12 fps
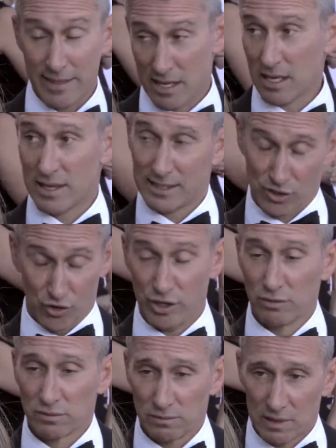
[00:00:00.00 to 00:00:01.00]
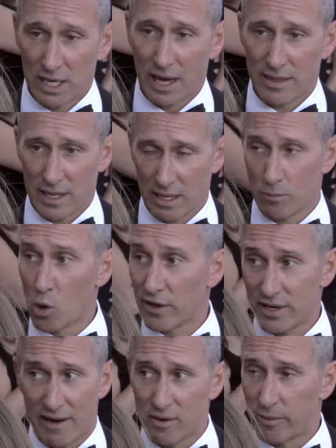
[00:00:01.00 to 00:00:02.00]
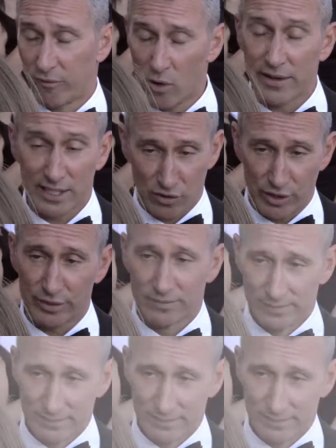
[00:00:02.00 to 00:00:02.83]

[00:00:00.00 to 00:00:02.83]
I think that's true. And I think more than ever before, that's true.